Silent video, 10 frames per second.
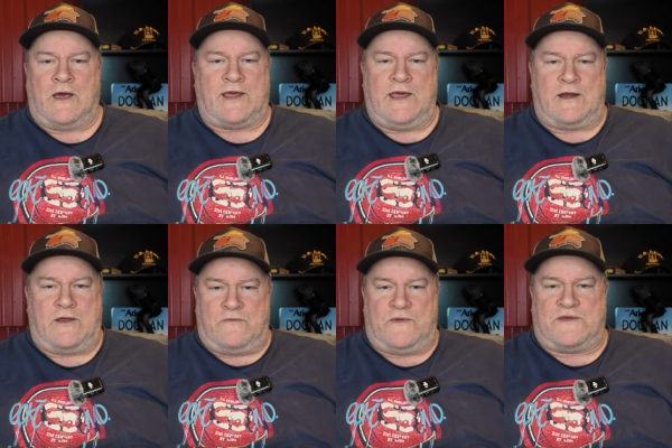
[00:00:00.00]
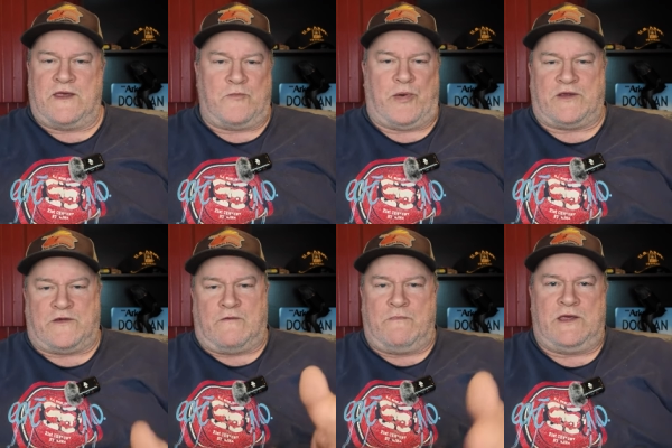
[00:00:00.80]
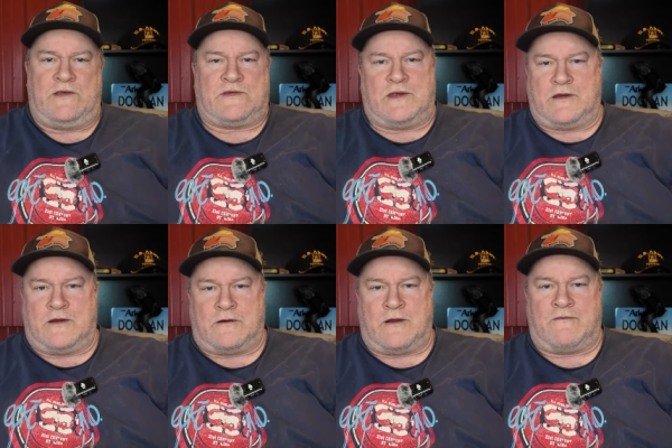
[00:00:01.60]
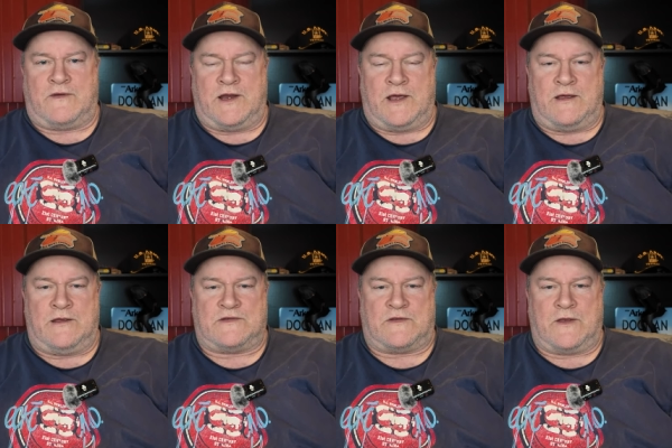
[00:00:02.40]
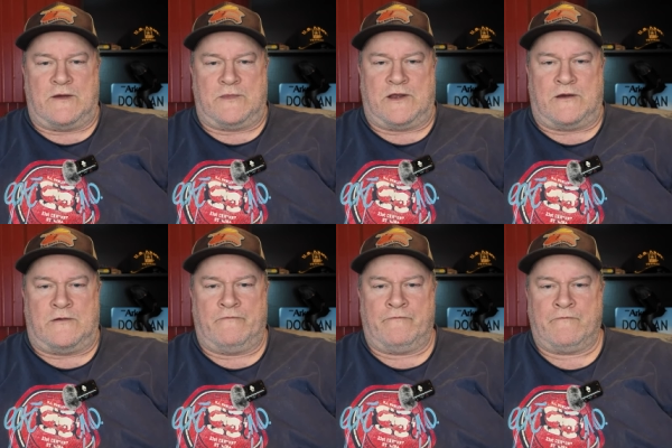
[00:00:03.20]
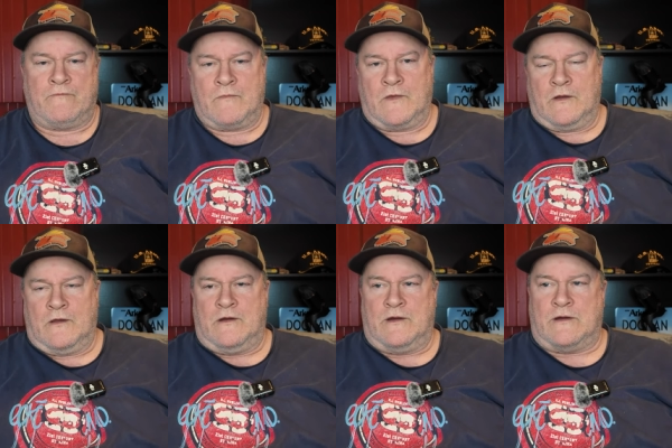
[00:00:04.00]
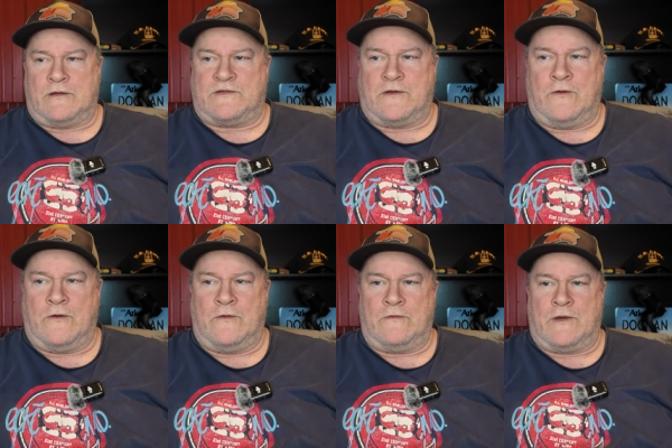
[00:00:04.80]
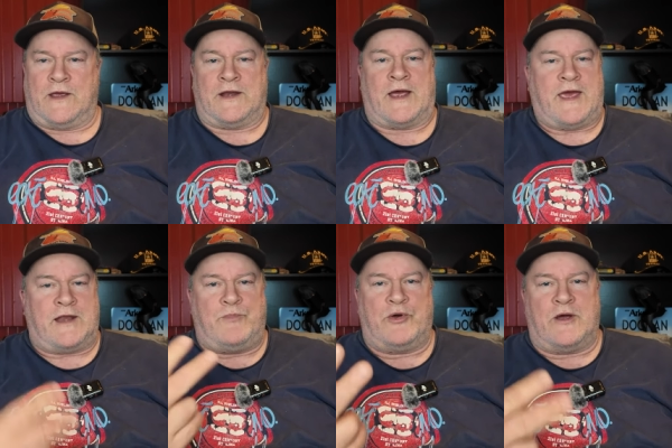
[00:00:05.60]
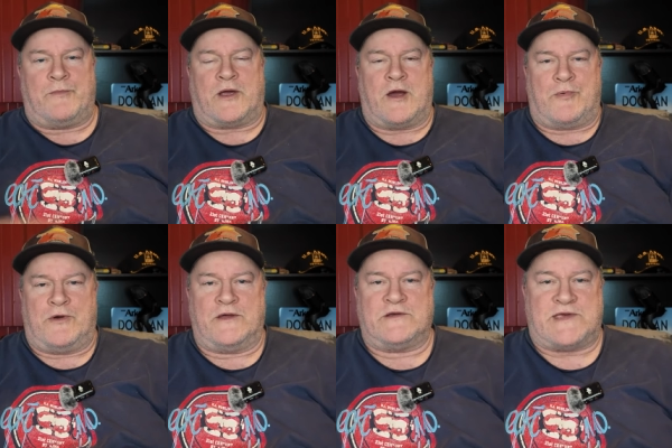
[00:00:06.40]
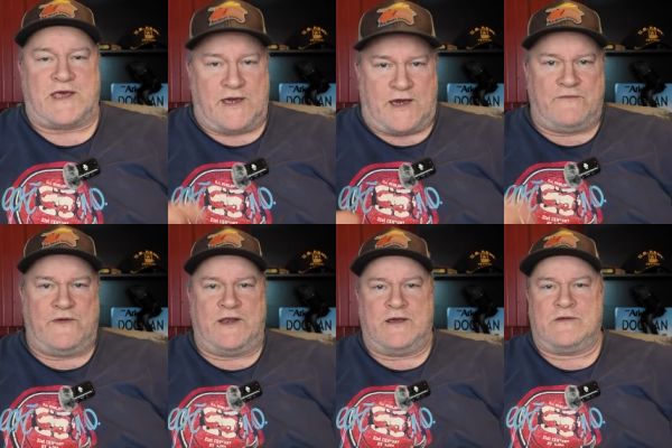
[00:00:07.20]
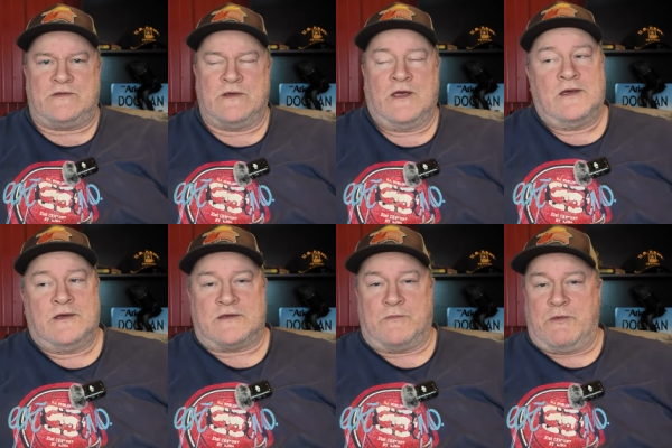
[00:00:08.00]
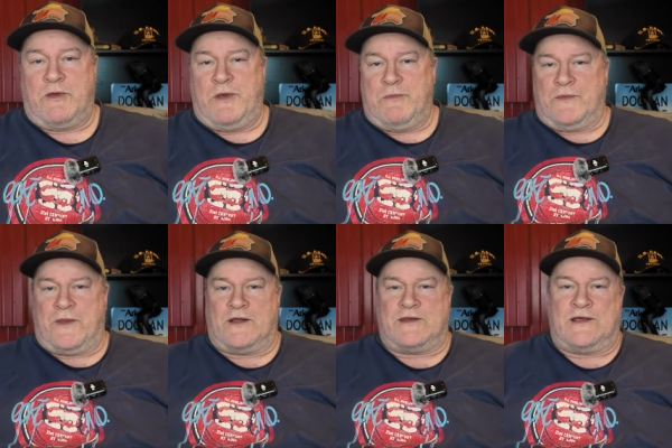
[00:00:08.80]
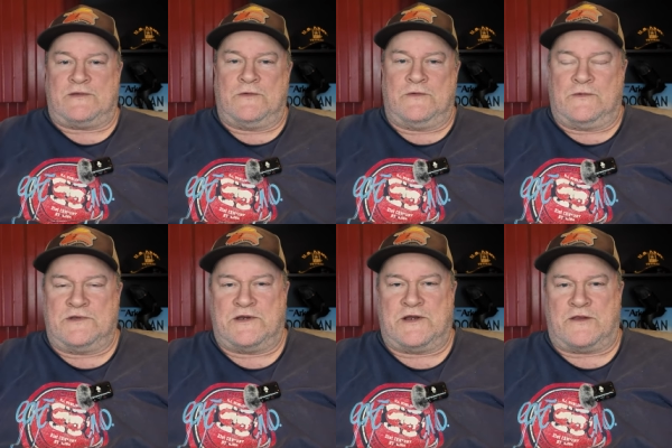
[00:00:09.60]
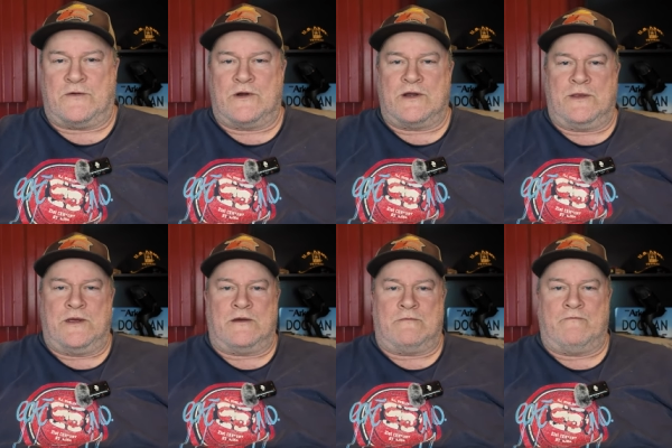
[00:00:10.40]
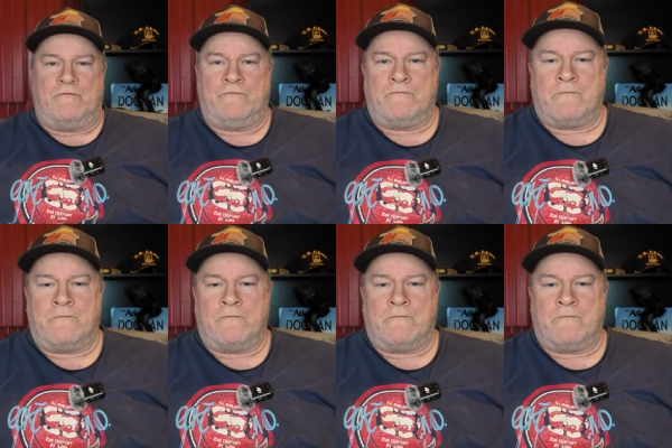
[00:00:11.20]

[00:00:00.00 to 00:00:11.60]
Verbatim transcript: I can't have the same picture of me sitting here every day as a thumbnail. Uh, so, and I had put up a couple of those AI videos so maybe people thought that was another one of them.